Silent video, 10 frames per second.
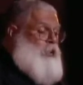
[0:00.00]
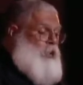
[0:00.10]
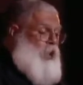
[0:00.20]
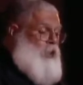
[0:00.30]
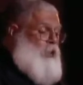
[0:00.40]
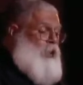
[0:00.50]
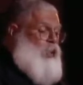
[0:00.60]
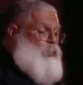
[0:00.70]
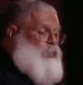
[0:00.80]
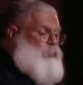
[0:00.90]
at Anna
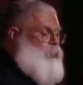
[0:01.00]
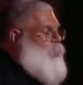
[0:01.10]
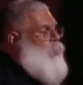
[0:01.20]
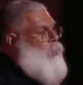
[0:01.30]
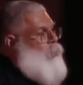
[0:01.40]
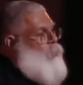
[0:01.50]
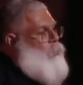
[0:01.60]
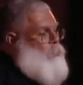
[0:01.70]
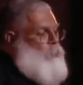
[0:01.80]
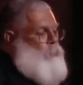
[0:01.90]
and whispered, uh
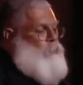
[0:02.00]
oh,